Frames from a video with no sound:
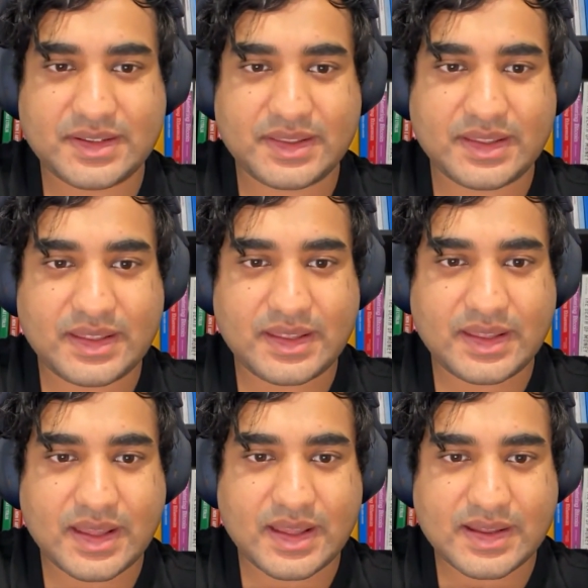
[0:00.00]

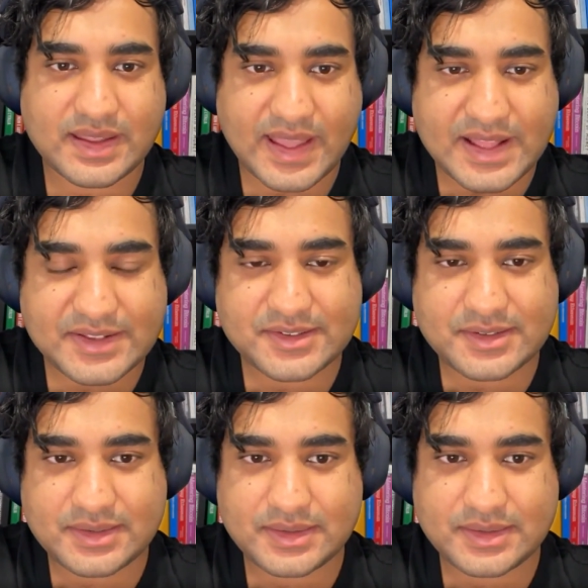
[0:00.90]
the gas